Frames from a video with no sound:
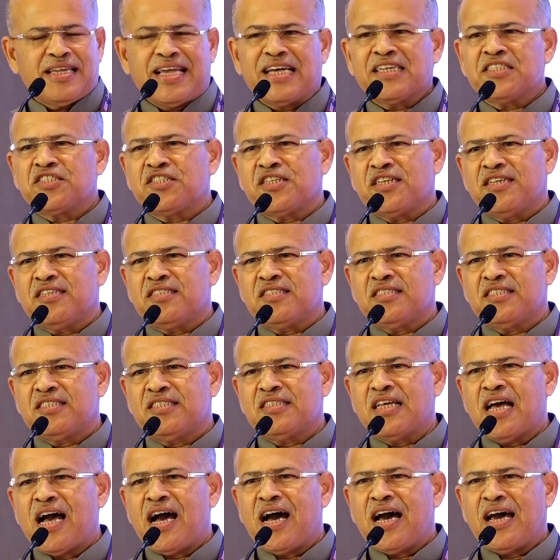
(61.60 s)
our uh,
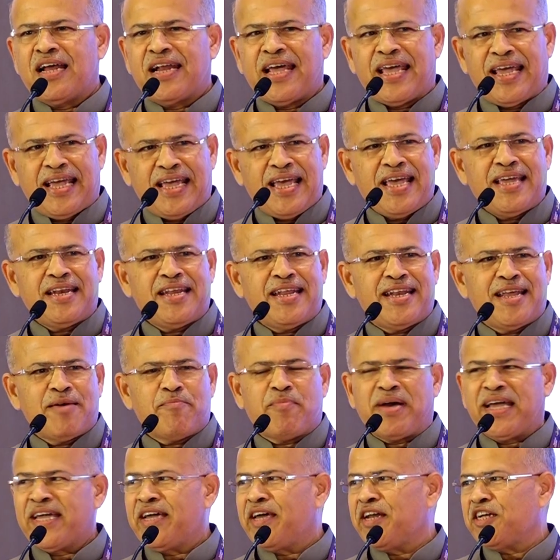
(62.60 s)
youngsters are
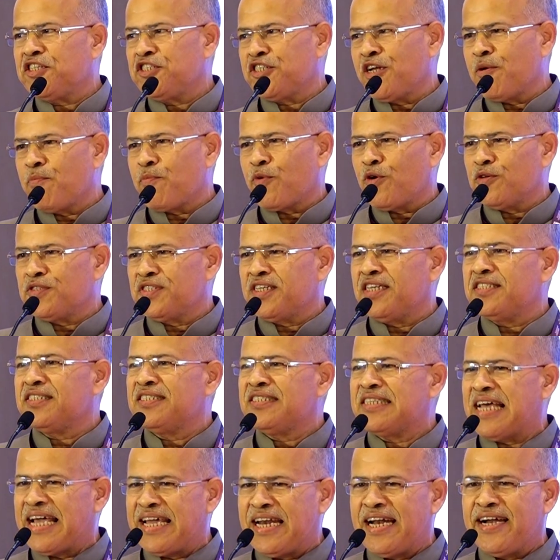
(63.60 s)
again in a
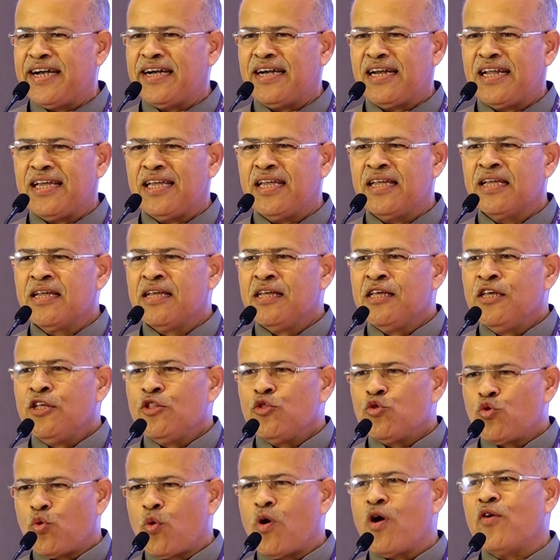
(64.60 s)
migration process
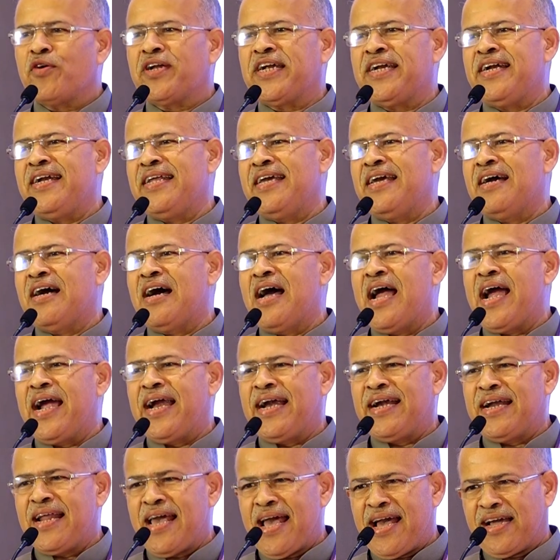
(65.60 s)
silently throughout
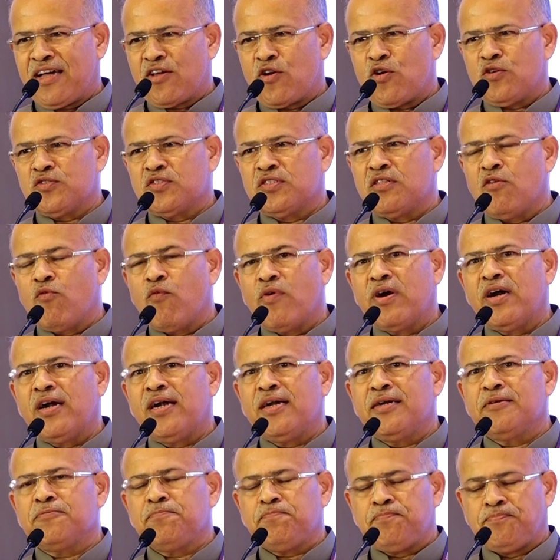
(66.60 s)
India and
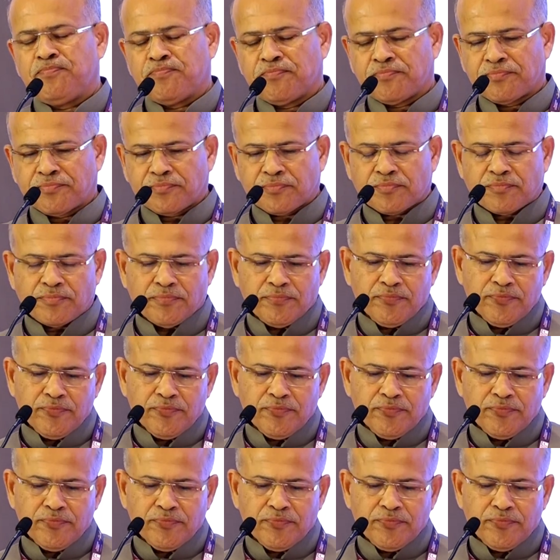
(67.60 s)
across the world.